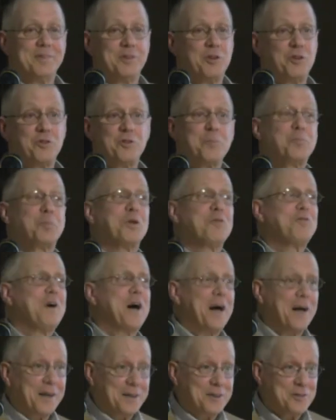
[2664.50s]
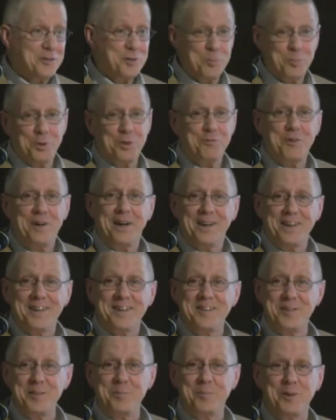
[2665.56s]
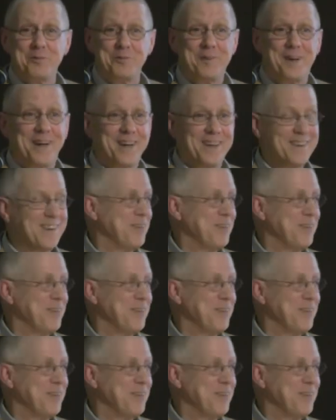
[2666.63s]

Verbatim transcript: to simplify, simplify, simplify.